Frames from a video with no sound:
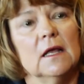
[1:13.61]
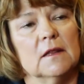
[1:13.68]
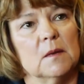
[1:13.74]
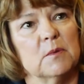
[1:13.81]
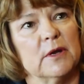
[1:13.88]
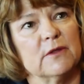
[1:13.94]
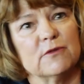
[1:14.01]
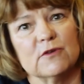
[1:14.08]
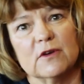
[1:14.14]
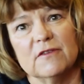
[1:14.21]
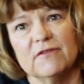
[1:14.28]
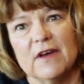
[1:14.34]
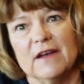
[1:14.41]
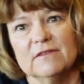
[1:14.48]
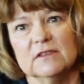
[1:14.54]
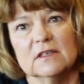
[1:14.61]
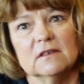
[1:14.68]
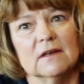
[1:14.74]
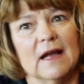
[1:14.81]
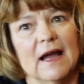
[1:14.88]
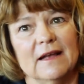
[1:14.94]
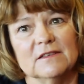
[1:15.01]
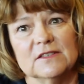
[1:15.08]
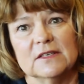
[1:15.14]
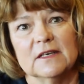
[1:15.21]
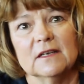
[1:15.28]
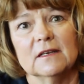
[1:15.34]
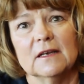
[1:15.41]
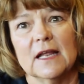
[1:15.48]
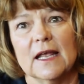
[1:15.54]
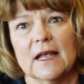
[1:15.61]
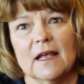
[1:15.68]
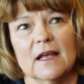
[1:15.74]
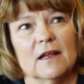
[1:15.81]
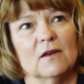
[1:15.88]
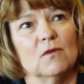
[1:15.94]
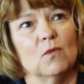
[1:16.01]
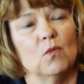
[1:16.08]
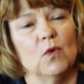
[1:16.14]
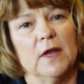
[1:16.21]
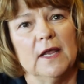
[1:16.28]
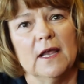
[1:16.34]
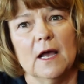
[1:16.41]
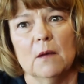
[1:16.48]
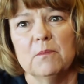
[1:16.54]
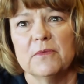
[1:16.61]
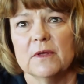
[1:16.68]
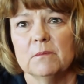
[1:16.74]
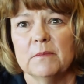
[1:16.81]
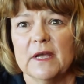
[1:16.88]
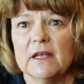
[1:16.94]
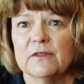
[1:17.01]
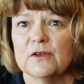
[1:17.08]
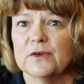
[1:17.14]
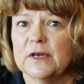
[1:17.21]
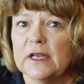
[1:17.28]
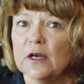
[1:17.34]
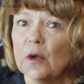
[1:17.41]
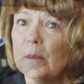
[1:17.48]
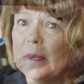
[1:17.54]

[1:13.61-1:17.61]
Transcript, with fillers: They bring 35 little guys in and we help them make their Nino